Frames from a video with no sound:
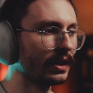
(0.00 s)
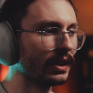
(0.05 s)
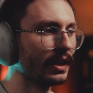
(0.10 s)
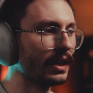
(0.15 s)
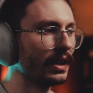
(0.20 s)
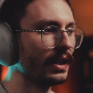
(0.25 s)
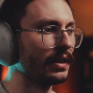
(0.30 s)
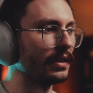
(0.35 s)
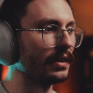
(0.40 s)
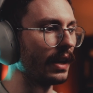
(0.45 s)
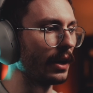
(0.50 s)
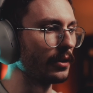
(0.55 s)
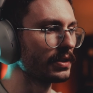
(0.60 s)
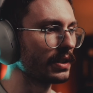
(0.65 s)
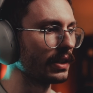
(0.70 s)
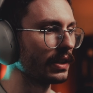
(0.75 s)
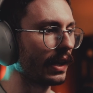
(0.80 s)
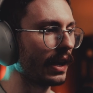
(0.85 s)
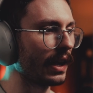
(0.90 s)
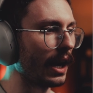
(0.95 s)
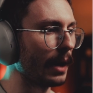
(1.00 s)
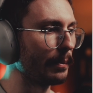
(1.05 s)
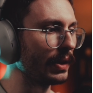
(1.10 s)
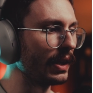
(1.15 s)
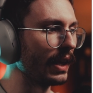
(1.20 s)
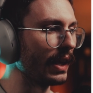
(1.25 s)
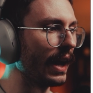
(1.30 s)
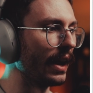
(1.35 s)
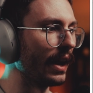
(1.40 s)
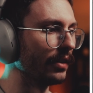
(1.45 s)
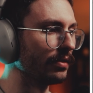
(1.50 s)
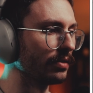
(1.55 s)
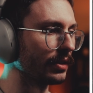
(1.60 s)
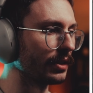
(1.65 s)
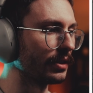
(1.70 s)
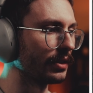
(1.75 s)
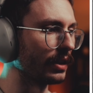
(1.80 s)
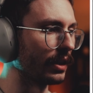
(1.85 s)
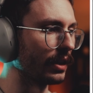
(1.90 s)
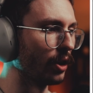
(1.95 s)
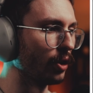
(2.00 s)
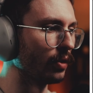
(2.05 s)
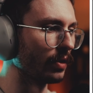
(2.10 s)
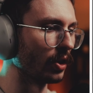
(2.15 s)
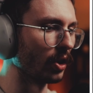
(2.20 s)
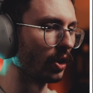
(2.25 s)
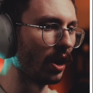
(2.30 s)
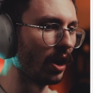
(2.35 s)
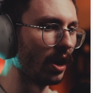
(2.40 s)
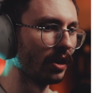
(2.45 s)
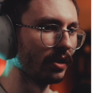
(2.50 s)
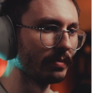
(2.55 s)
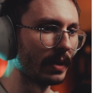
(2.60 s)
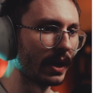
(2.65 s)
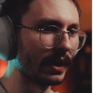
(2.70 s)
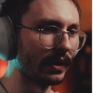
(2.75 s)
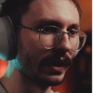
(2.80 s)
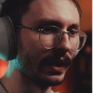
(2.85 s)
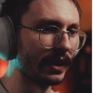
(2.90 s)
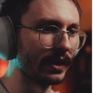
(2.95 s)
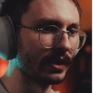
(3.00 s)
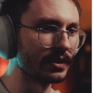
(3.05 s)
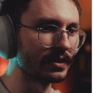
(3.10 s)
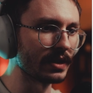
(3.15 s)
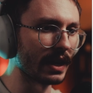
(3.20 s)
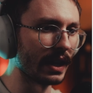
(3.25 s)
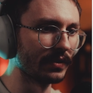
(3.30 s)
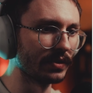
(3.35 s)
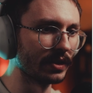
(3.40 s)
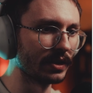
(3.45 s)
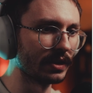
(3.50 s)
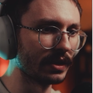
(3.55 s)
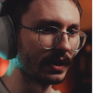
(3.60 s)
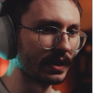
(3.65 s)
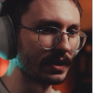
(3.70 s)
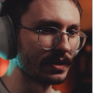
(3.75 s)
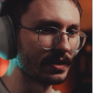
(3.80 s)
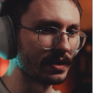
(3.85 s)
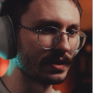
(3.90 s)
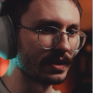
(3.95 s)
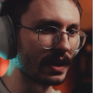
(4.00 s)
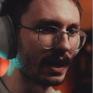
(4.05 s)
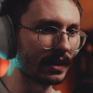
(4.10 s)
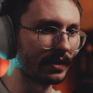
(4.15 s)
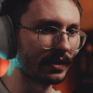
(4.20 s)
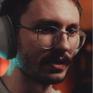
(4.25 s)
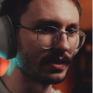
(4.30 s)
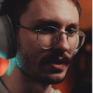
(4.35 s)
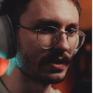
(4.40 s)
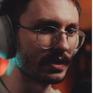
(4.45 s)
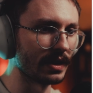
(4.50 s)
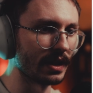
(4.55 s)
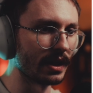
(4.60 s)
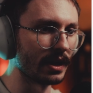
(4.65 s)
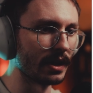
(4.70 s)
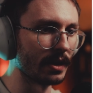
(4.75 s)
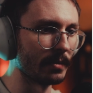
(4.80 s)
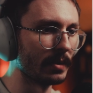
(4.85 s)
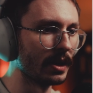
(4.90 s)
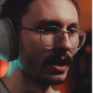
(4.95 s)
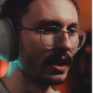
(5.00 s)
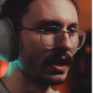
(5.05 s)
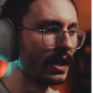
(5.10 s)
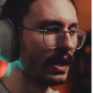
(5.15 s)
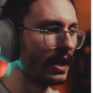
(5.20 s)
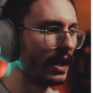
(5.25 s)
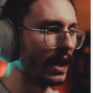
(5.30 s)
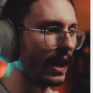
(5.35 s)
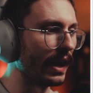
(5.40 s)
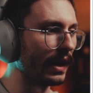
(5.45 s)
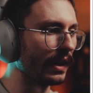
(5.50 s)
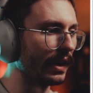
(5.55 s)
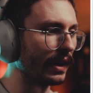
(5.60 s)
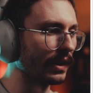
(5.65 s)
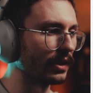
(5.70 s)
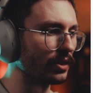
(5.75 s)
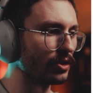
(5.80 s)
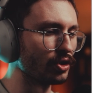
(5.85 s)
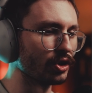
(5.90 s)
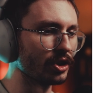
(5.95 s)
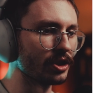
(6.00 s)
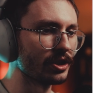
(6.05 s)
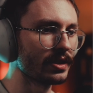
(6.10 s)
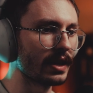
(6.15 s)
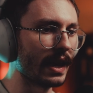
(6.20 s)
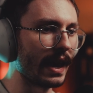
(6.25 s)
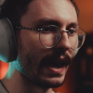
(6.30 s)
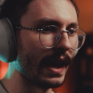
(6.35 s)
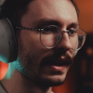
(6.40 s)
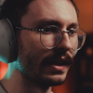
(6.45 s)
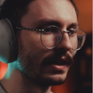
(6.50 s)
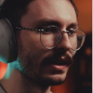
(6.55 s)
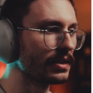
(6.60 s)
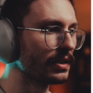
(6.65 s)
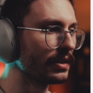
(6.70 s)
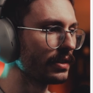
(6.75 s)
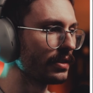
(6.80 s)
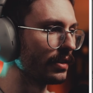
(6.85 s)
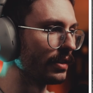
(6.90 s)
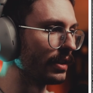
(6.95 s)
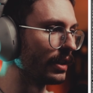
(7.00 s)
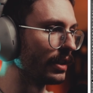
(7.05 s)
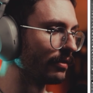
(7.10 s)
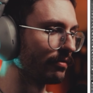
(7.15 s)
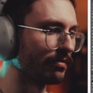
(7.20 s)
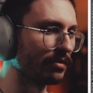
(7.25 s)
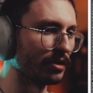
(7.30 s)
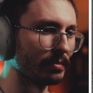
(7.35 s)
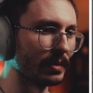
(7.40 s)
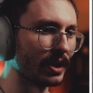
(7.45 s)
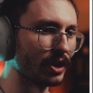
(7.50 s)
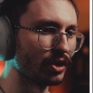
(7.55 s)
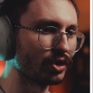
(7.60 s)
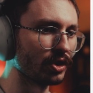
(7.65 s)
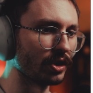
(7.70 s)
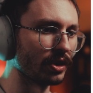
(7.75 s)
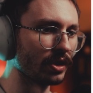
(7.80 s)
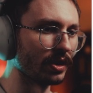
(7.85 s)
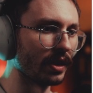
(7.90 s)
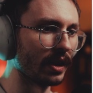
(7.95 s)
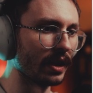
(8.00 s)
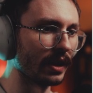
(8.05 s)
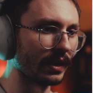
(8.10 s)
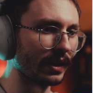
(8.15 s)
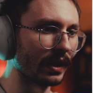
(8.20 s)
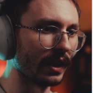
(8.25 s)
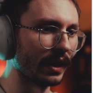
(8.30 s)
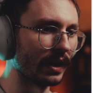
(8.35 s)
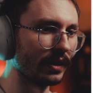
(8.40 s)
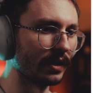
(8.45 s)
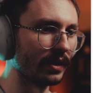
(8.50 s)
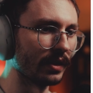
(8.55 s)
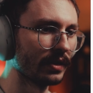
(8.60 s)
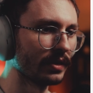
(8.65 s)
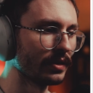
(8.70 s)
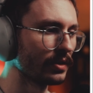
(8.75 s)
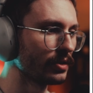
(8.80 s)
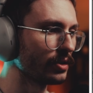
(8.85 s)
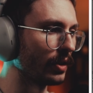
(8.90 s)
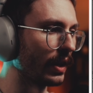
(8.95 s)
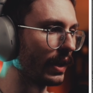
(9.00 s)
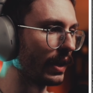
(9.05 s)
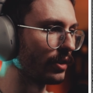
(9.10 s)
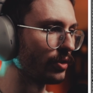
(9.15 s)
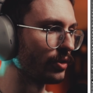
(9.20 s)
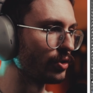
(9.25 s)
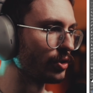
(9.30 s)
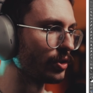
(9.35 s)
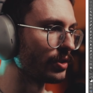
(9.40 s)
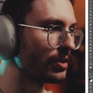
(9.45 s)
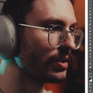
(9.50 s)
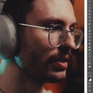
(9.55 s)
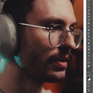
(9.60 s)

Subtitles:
now it's going to copy everything over. All of my layers, everything is exactly the same, and I can just edit the information again. So I can just